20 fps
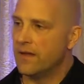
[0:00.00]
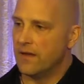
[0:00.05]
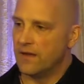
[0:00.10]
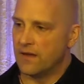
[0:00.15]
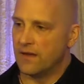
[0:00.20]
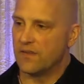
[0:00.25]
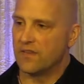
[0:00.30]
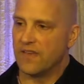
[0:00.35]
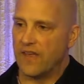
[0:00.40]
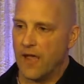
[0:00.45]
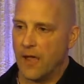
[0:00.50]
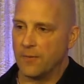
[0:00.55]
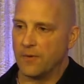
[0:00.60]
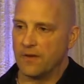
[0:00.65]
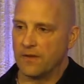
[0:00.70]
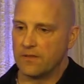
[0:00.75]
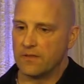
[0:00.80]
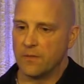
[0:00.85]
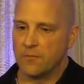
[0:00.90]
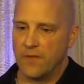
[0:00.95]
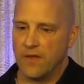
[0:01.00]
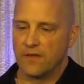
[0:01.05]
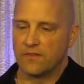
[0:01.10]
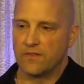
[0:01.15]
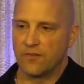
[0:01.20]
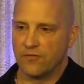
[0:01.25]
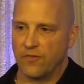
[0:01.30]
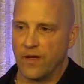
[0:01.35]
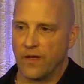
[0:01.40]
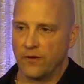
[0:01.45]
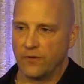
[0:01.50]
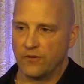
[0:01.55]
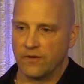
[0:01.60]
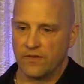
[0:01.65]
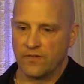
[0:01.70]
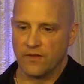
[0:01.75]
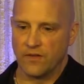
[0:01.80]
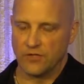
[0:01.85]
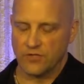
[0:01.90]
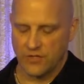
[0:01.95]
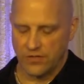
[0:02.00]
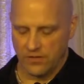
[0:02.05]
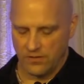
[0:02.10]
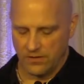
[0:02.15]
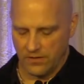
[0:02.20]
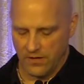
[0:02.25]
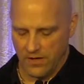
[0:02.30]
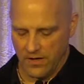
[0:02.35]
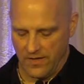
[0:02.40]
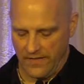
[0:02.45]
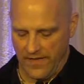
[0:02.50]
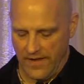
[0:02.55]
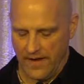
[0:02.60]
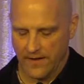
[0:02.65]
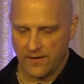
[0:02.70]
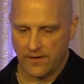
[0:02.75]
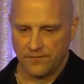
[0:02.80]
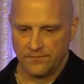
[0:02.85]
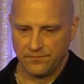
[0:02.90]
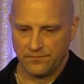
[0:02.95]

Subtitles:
and it's Cabinet that makes the final decision on that.